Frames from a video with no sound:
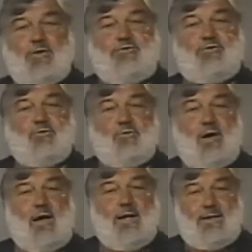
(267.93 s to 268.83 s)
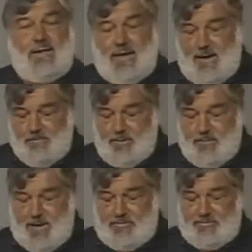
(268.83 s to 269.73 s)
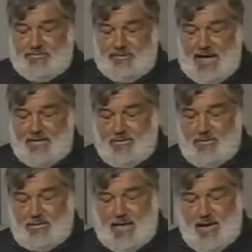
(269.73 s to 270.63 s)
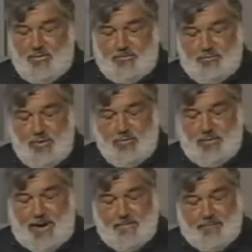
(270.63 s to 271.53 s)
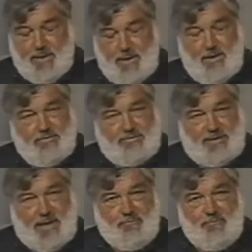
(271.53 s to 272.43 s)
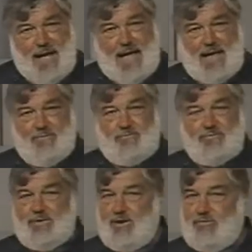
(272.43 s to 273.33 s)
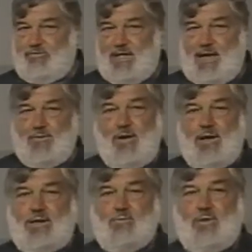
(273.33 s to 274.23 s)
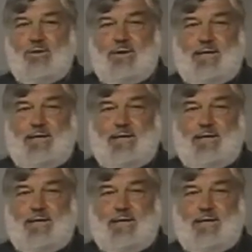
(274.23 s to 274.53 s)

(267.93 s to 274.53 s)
to implement the cycle count program. Step 5, there's that naughty word